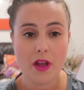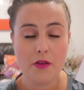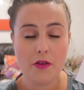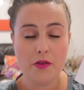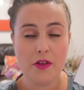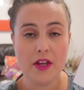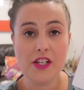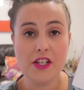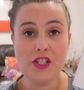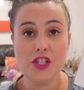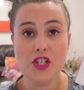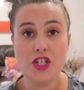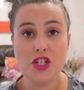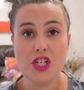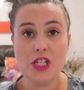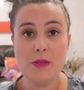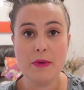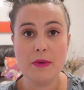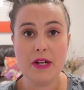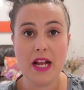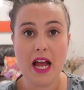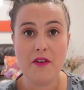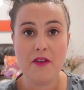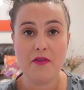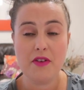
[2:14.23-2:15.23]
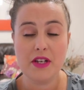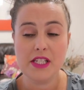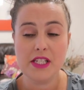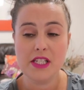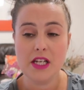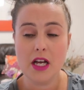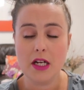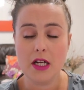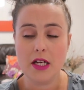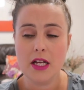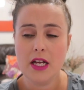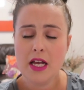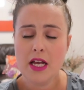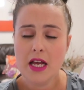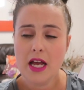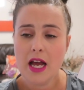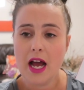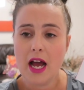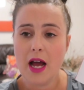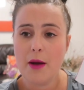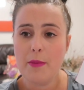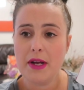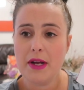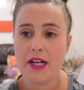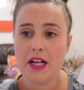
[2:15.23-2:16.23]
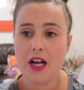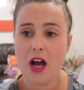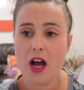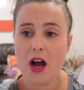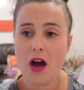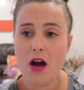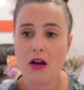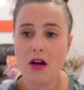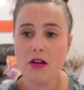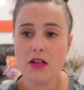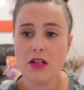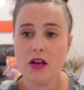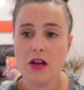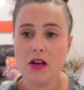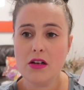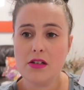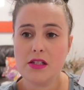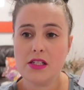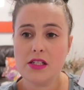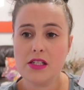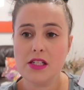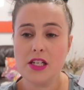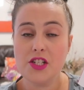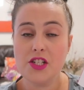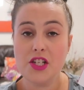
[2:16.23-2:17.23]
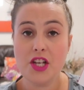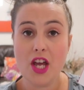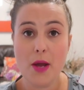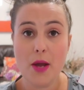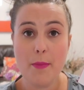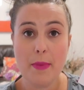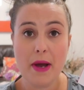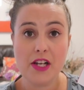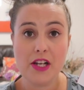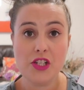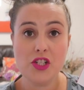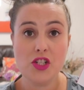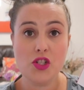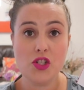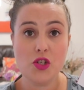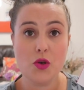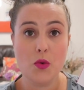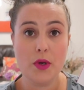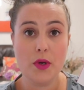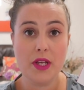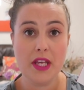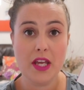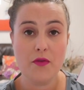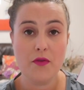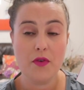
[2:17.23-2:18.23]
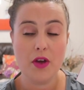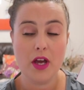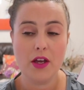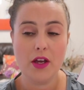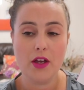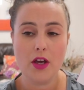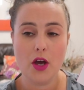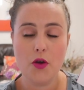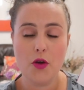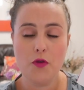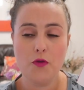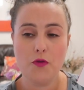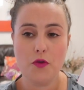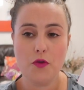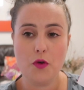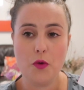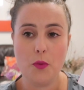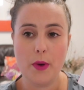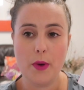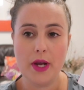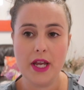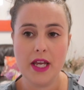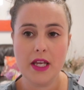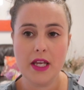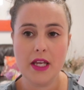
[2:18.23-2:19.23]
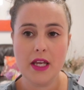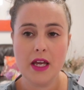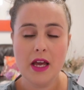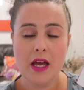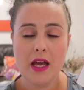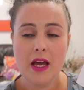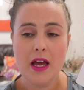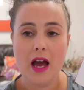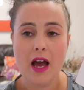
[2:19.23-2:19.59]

things that she's been having done. Um, and her aunt asks her to go back to school and give it a go for a week.